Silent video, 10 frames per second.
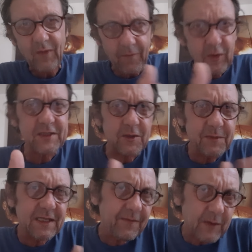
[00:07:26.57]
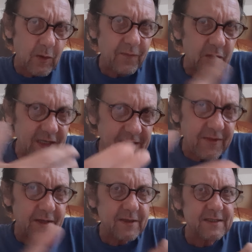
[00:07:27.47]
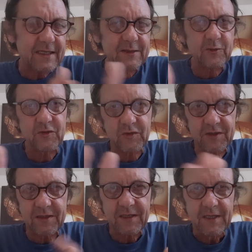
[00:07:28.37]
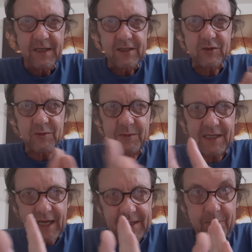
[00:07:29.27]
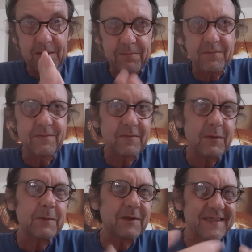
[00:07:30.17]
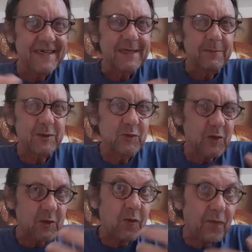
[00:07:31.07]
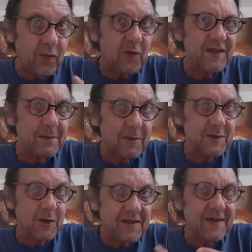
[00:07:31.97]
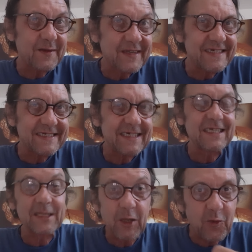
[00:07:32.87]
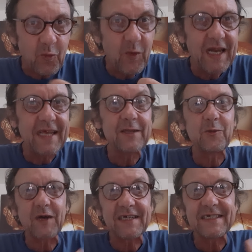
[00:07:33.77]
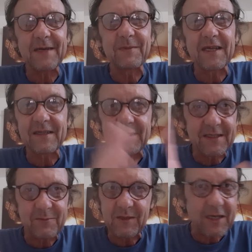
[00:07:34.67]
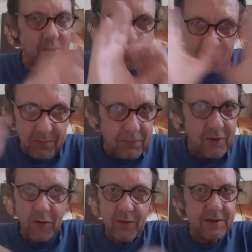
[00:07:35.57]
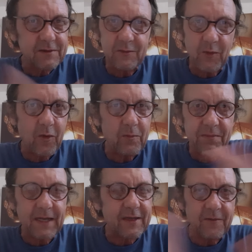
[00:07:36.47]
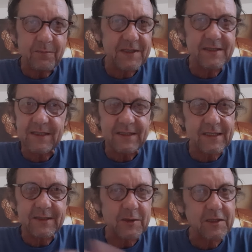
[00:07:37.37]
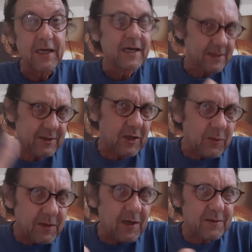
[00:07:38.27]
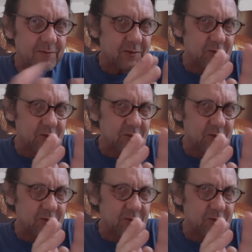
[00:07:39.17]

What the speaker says: For it's going to be difficult for the atheists, so just be kind, but do not confront them on this thing. They're not willing to accept, and they're going to blow into all kind of pieces, and you